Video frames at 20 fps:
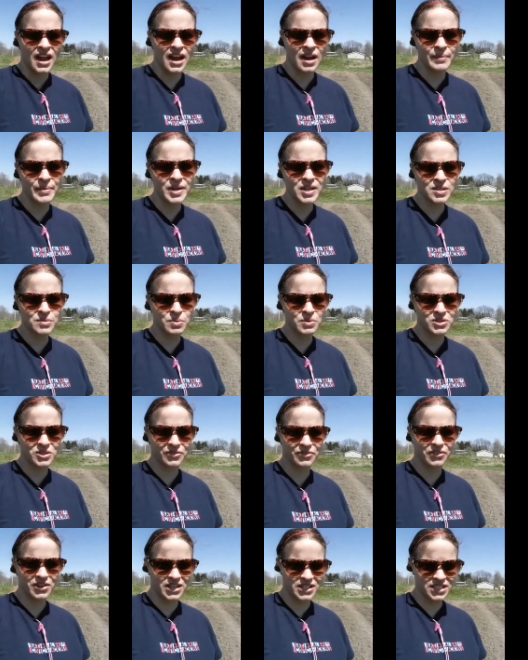Um, it is
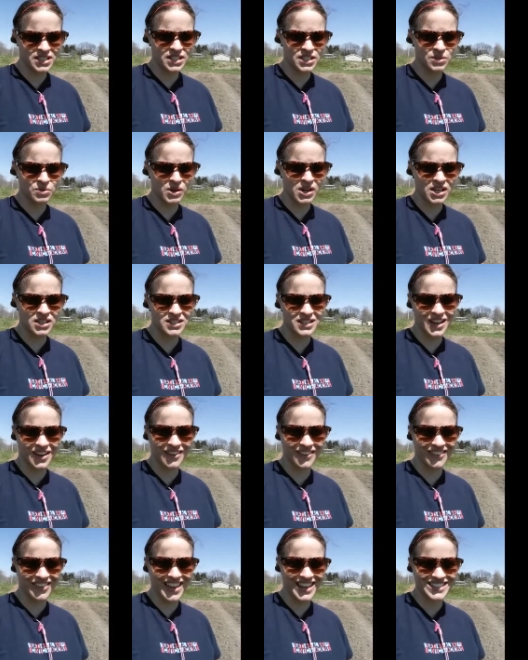supposed to freeze this week,
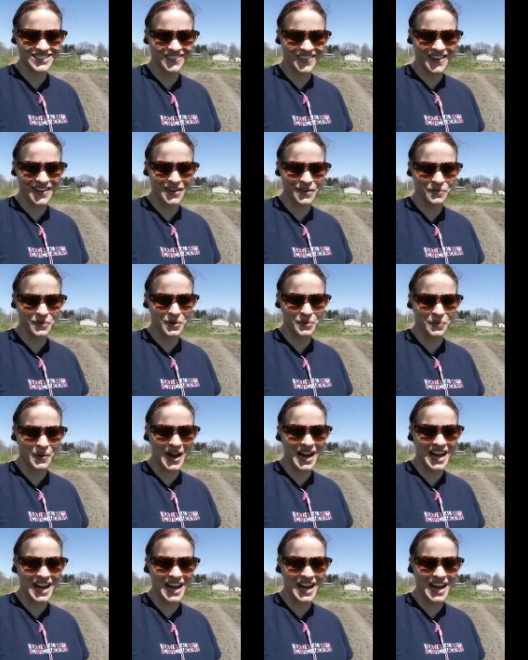so that's why we're